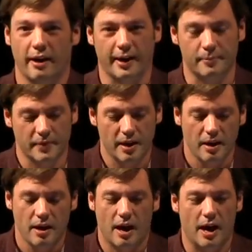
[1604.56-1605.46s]
All right.
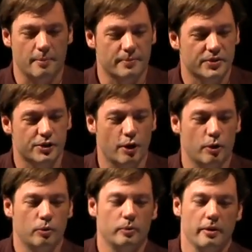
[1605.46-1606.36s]
Um,
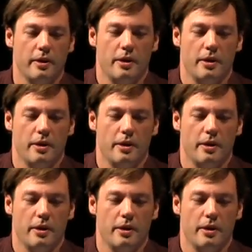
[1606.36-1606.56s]
so